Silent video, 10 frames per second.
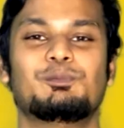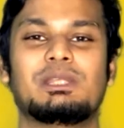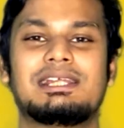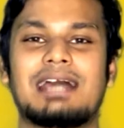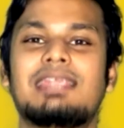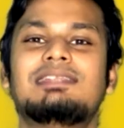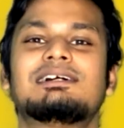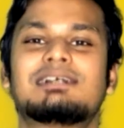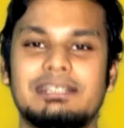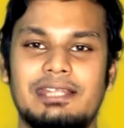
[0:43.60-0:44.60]
will guide the
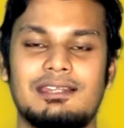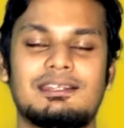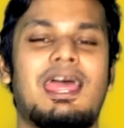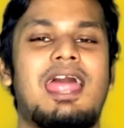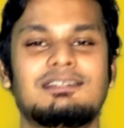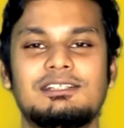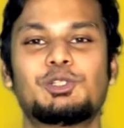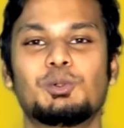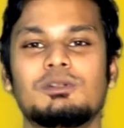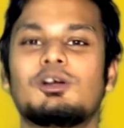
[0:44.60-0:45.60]
content and the
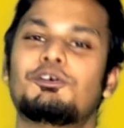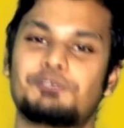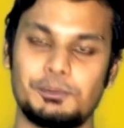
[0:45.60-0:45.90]
tone of your